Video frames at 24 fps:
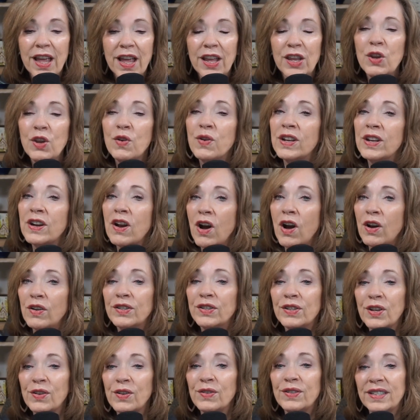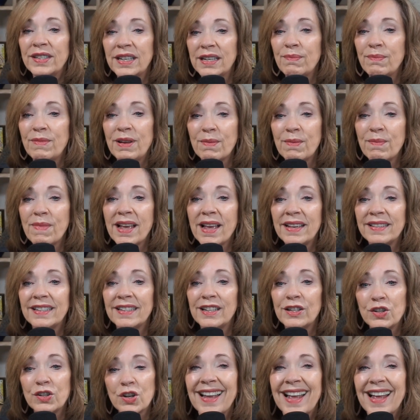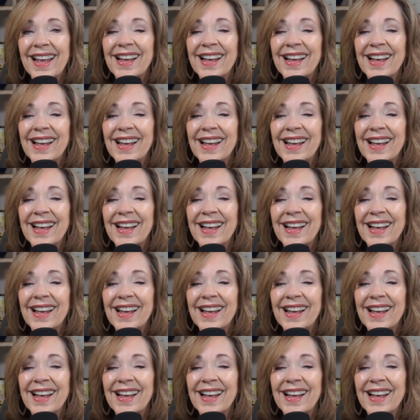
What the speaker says: You can also send me a message.